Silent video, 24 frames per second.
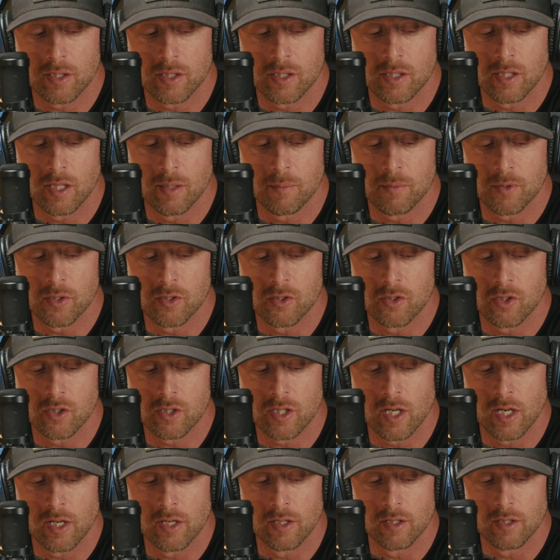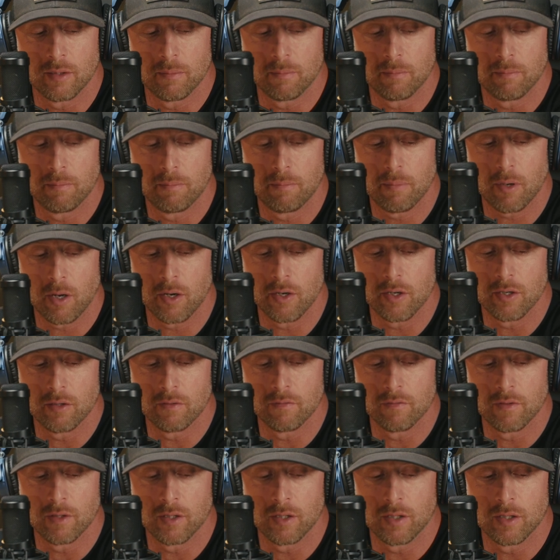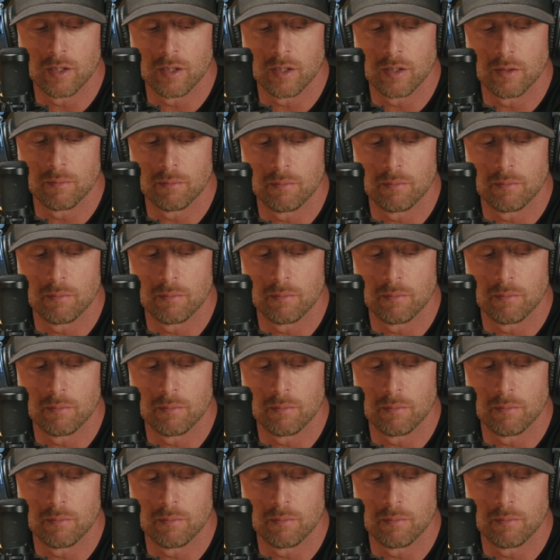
tips is just kind of part of the